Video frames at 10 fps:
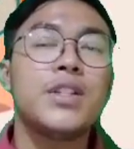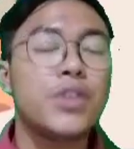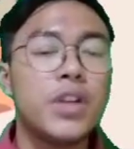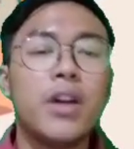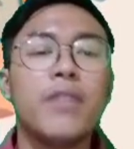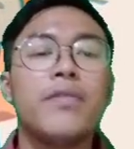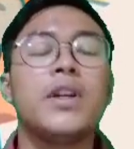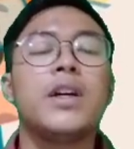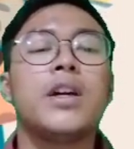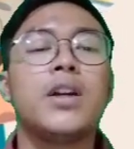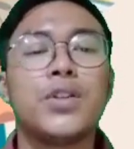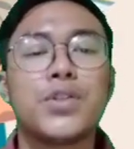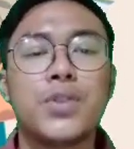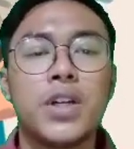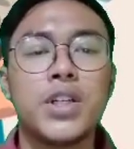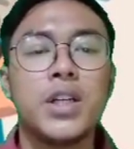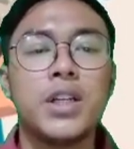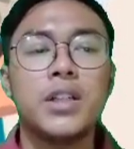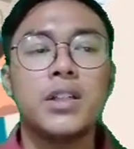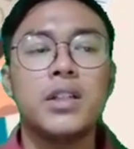three of the
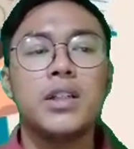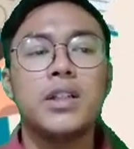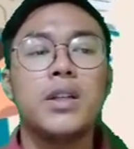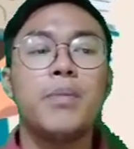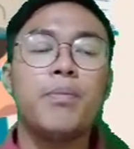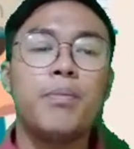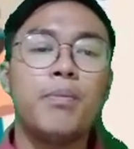construction, the